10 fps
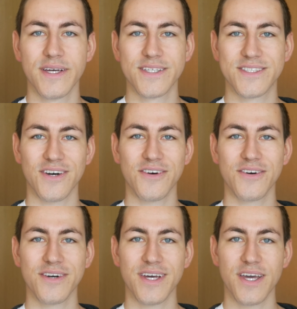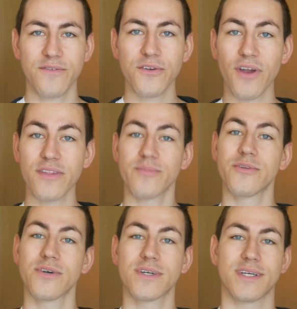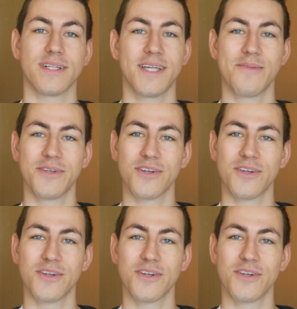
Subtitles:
So if you read the book, let me